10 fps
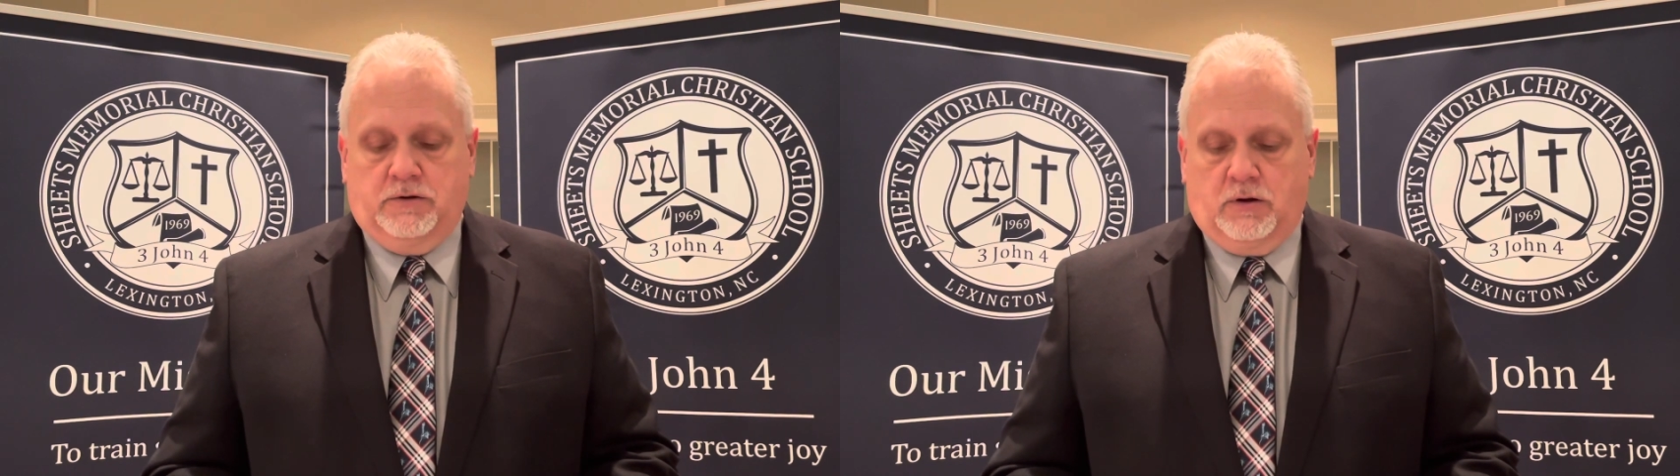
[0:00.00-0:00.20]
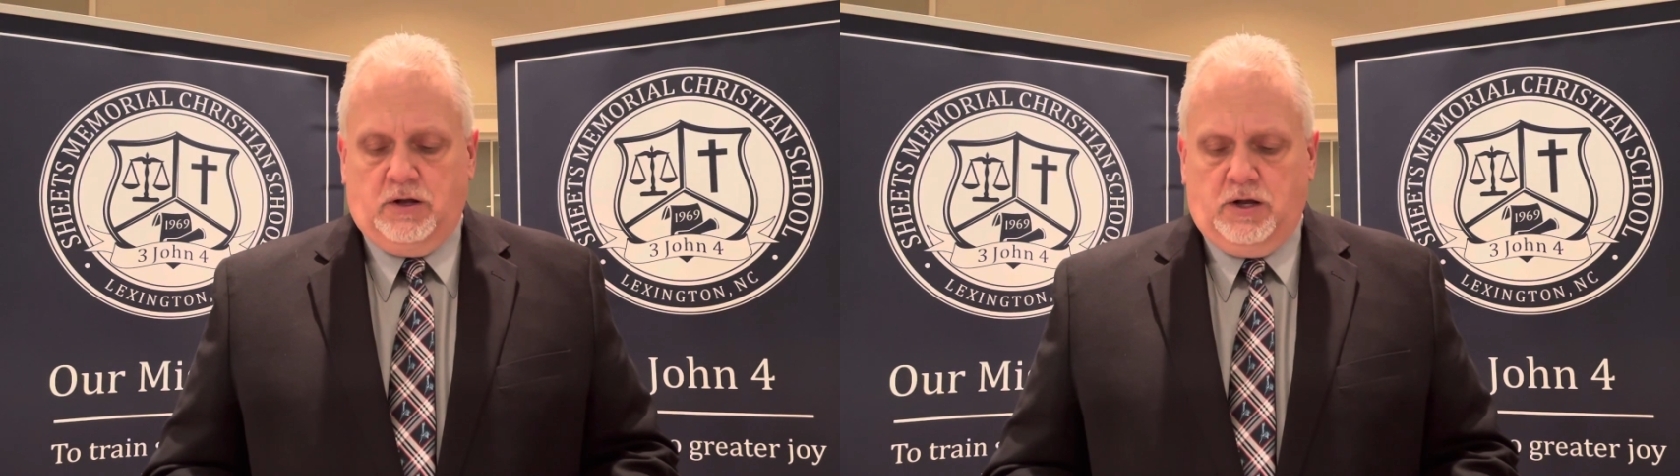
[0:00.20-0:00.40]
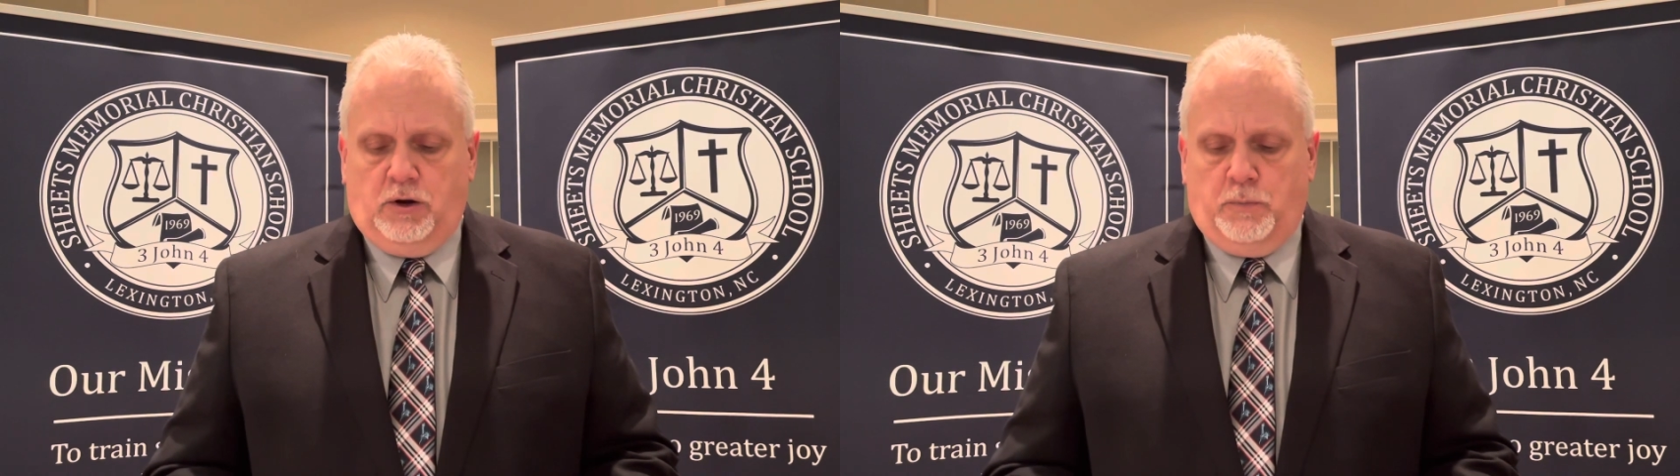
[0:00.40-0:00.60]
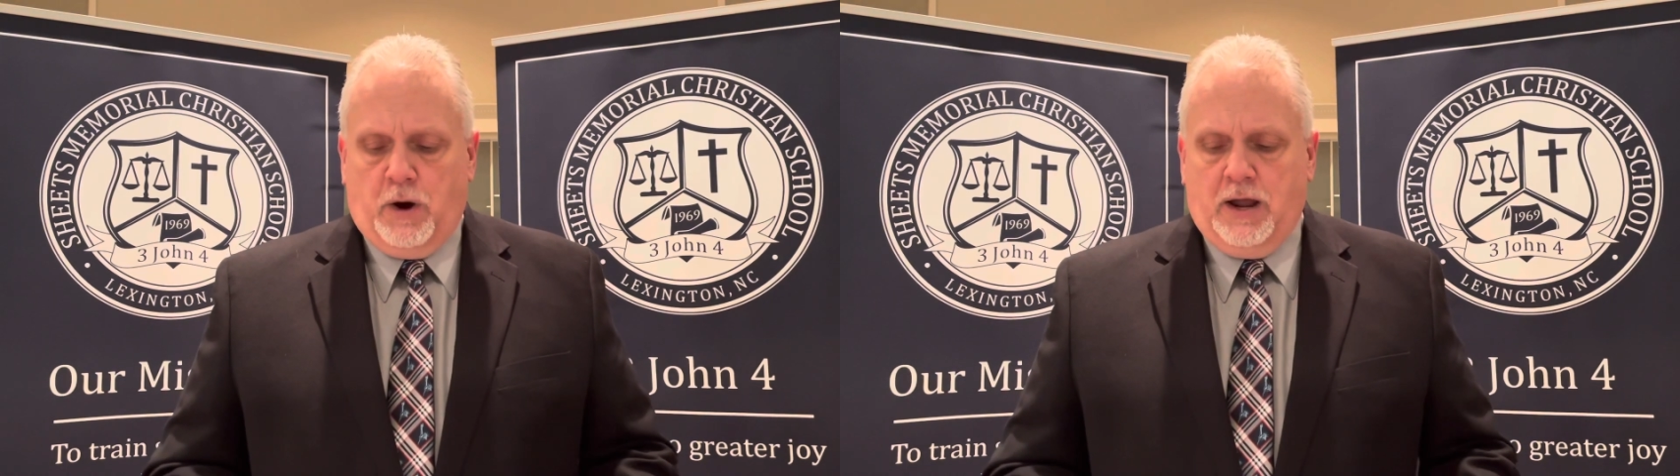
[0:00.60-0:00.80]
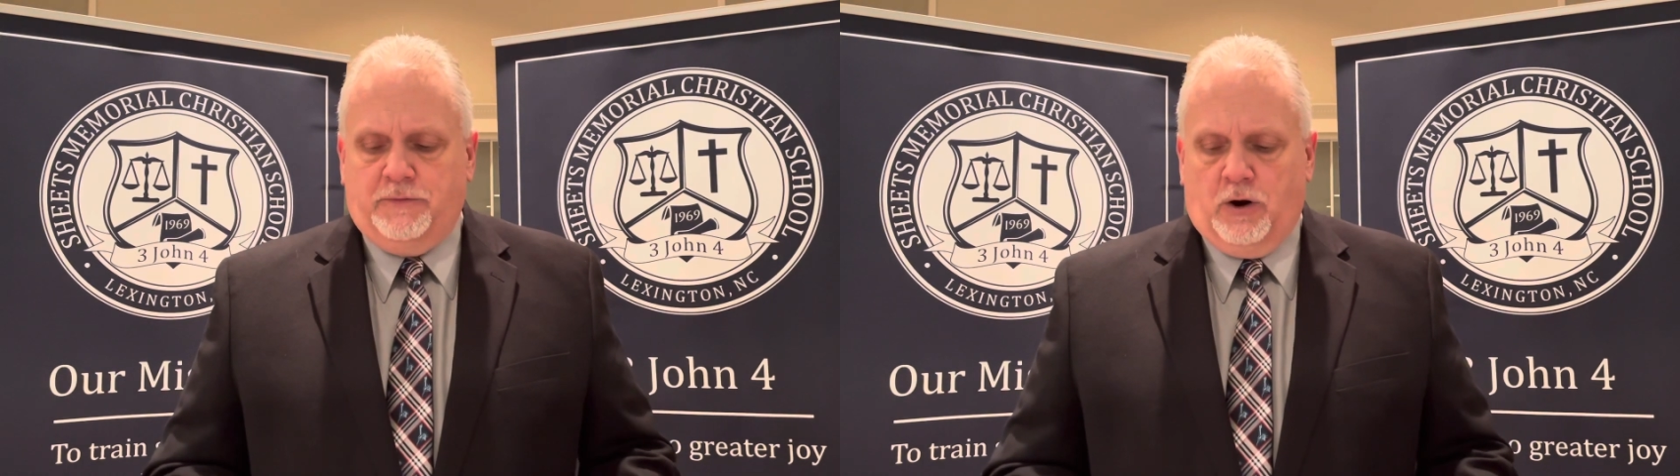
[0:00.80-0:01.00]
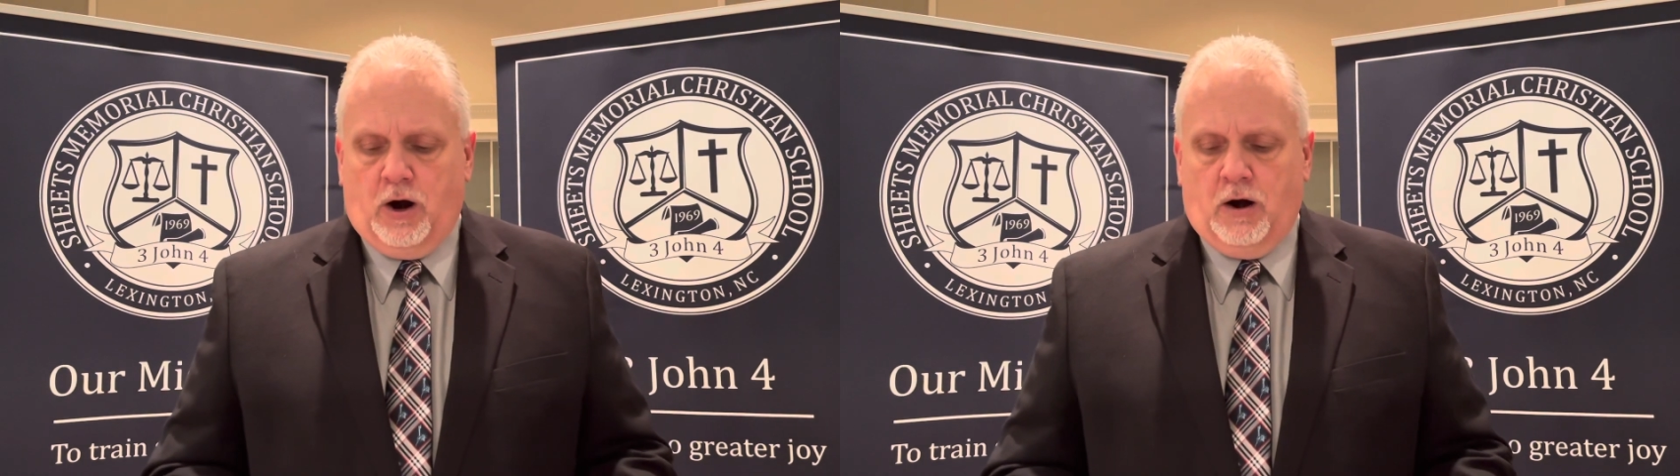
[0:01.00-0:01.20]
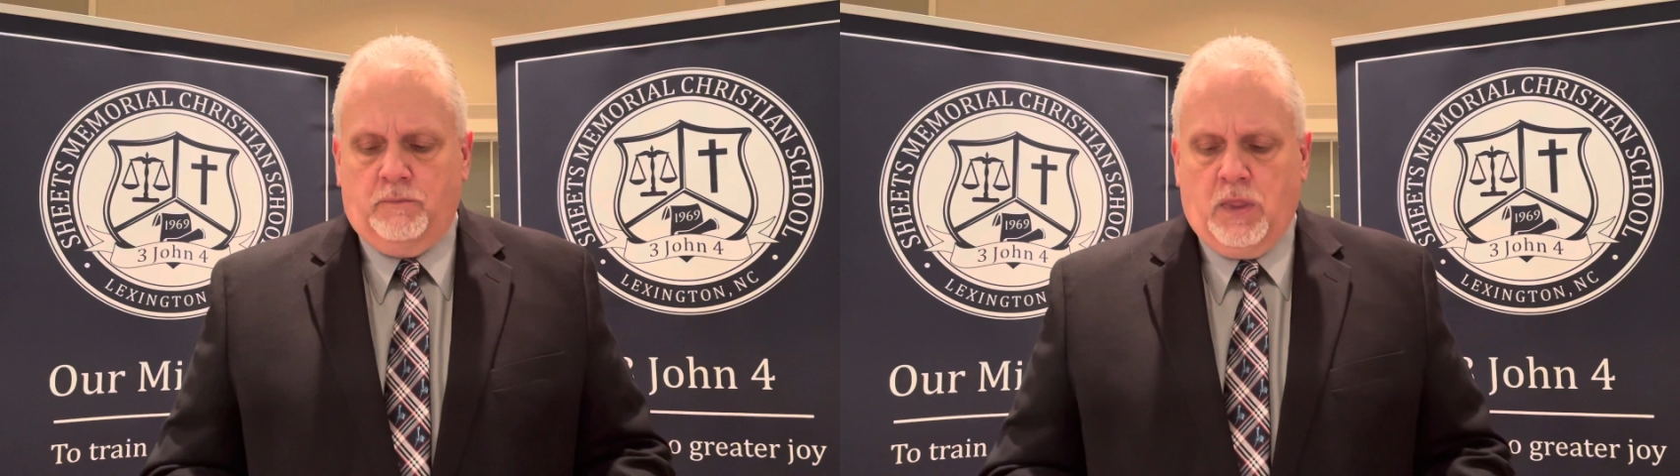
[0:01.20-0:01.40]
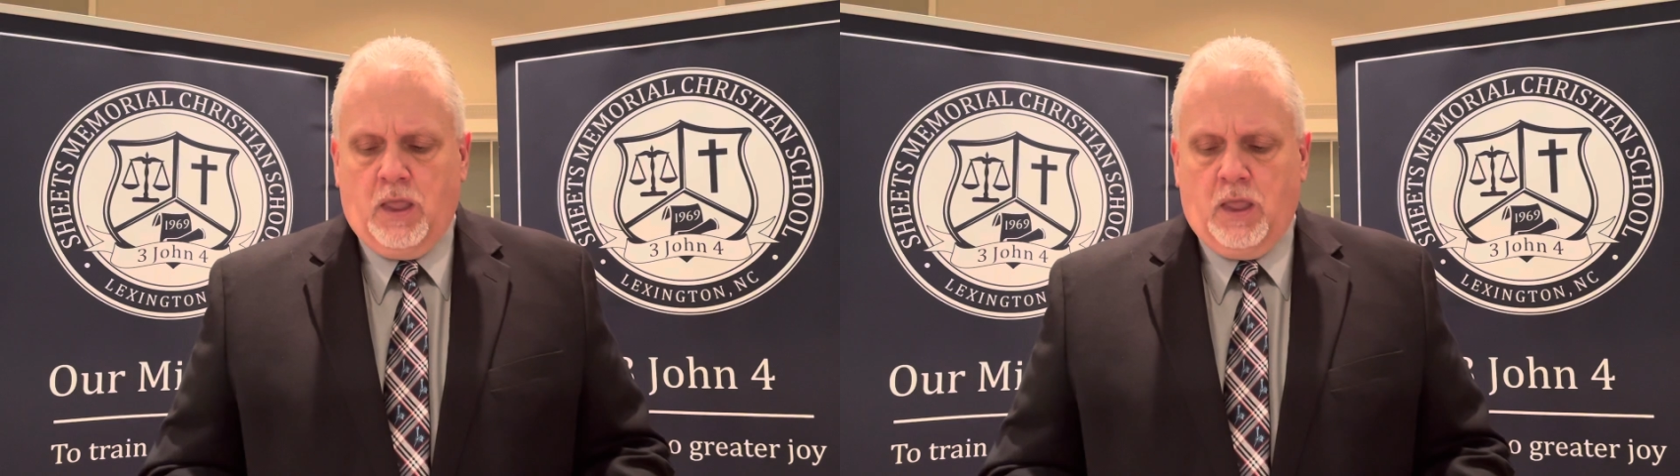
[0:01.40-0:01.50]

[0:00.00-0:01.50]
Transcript: so continue praying for her.